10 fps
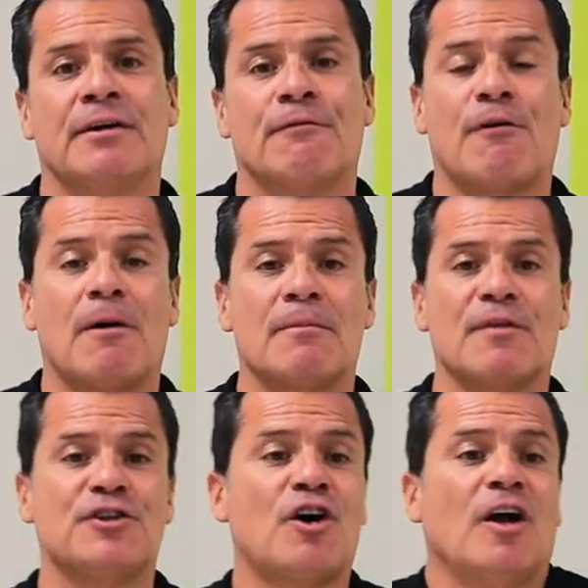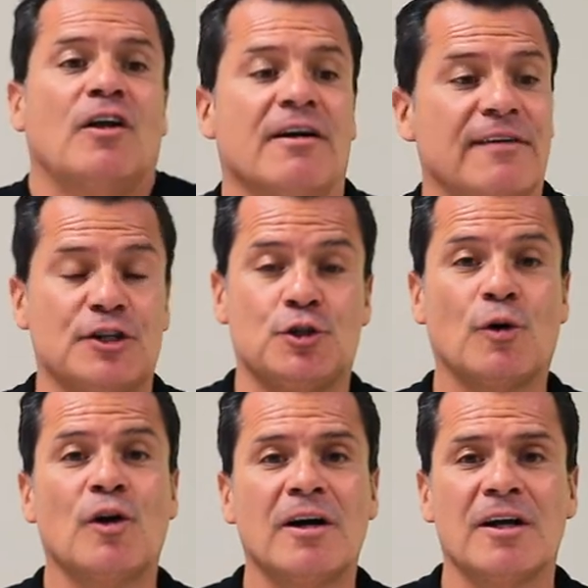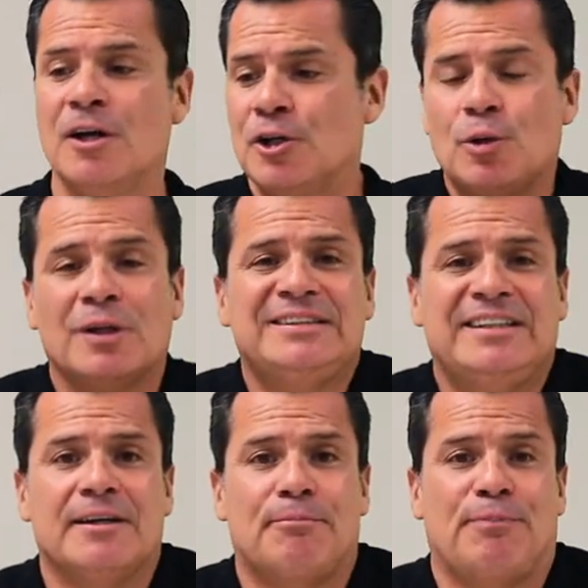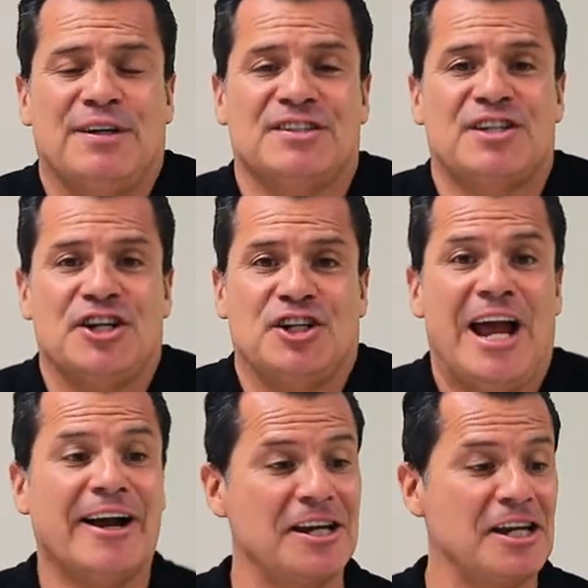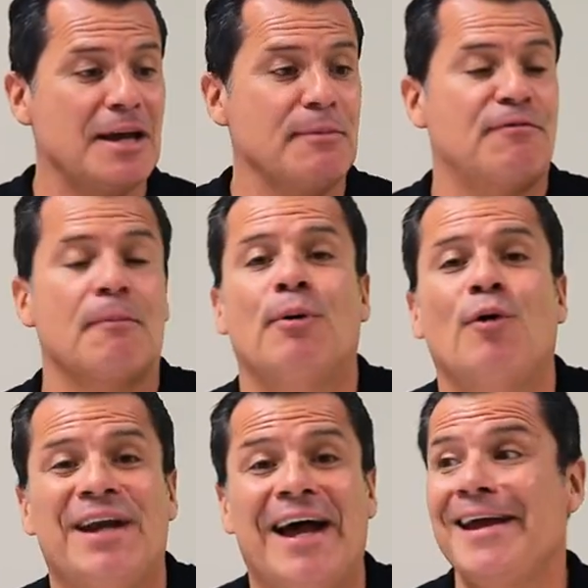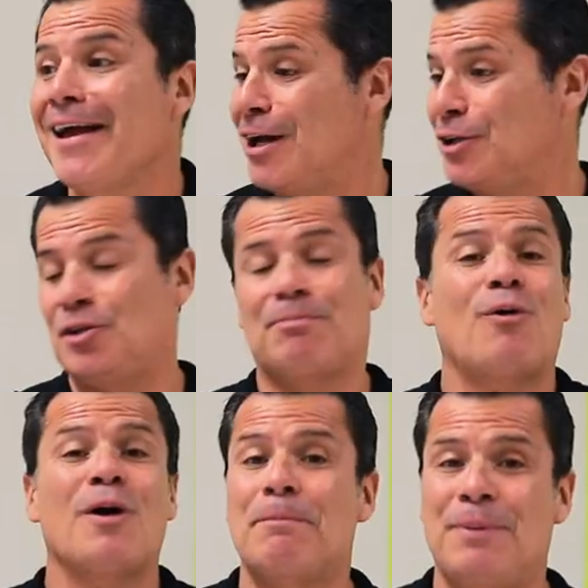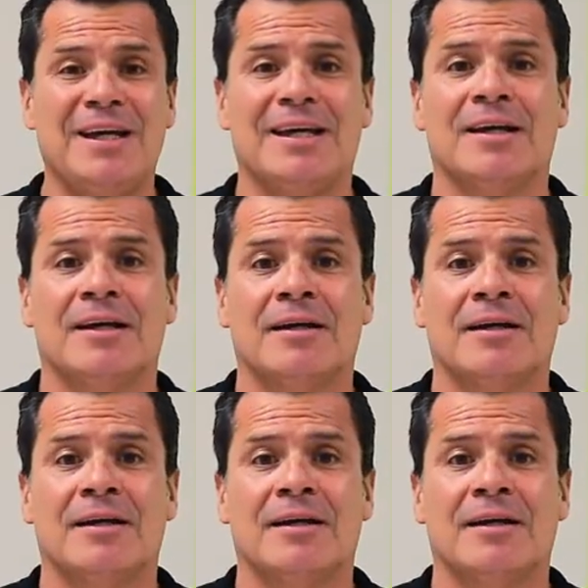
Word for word: From the dialogue of at a door knock to a listing a presentation. How can you get me from point A to point B,